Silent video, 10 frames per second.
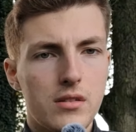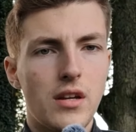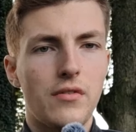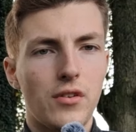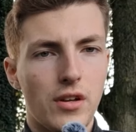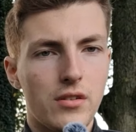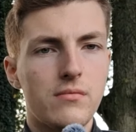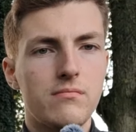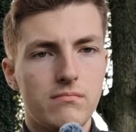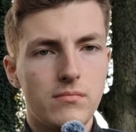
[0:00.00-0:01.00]
Definitely
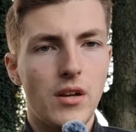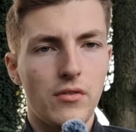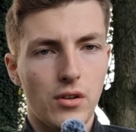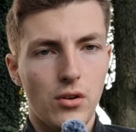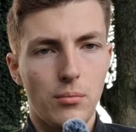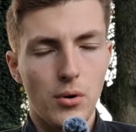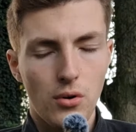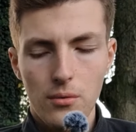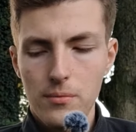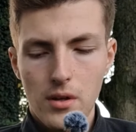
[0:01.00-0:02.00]
a good
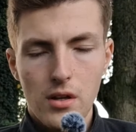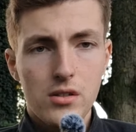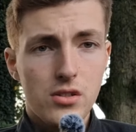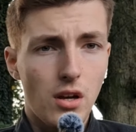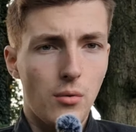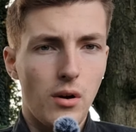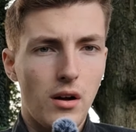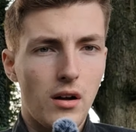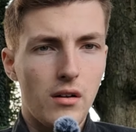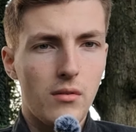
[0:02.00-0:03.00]
book. So,
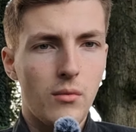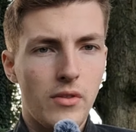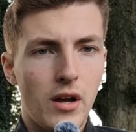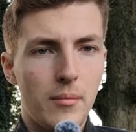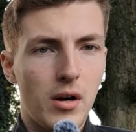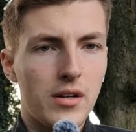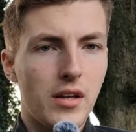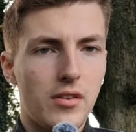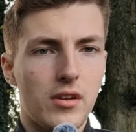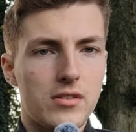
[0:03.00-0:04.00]
with that in mind,
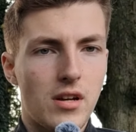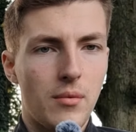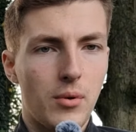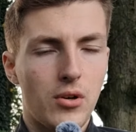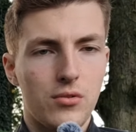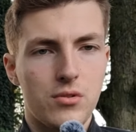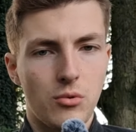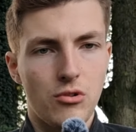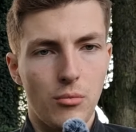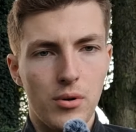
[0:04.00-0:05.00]
I think it's time we cook some
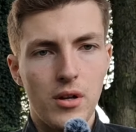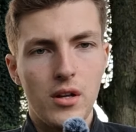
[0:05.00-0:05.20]
grub.